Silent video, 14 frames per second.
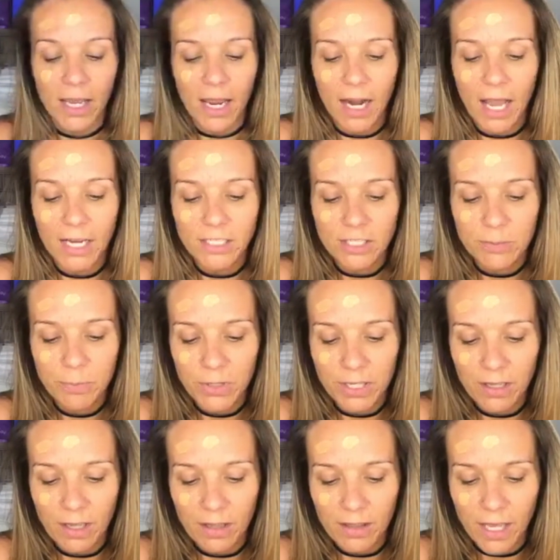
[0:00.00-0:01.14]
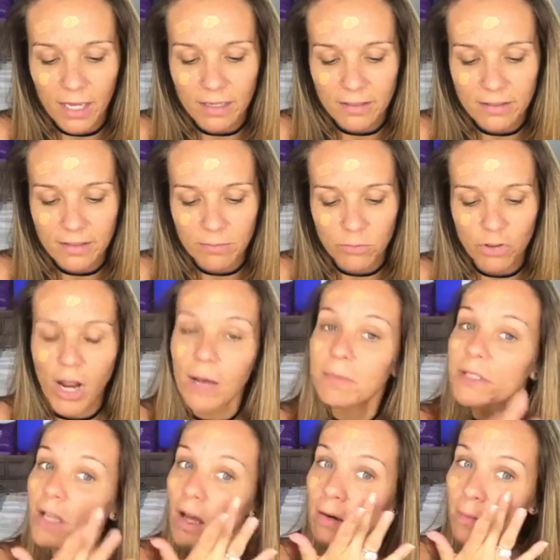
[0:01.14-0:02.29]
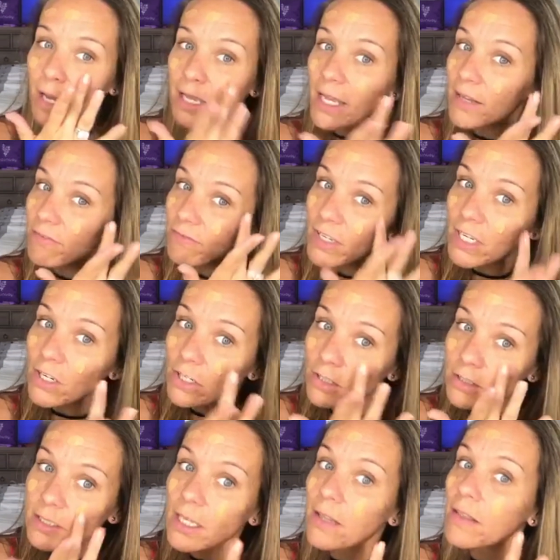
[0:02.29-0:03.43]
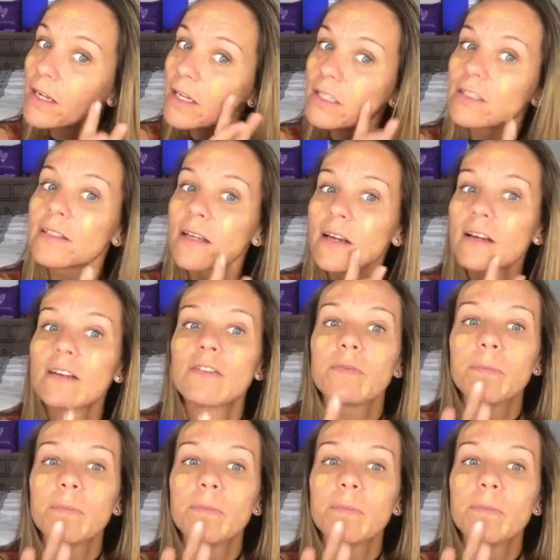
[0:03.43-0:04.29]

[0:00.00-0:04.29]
And I just put like some drops on my fingers, and then I just kind of...